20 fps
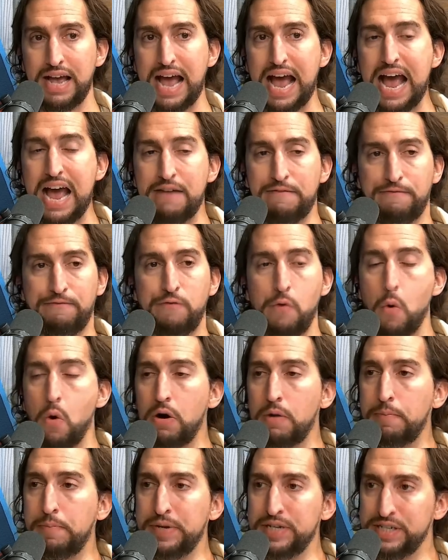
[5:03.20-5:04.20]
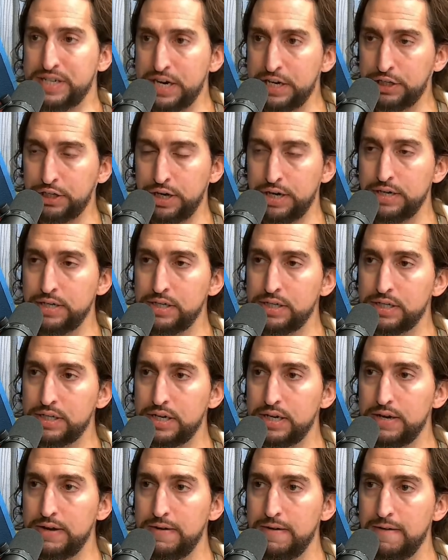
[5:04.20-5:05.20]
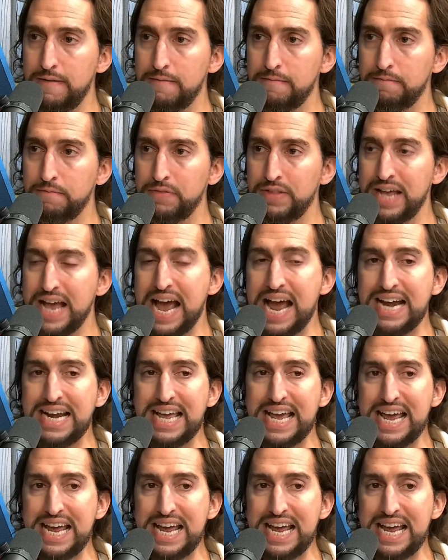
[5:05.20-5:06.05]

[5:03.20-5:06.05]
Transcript: at four positions and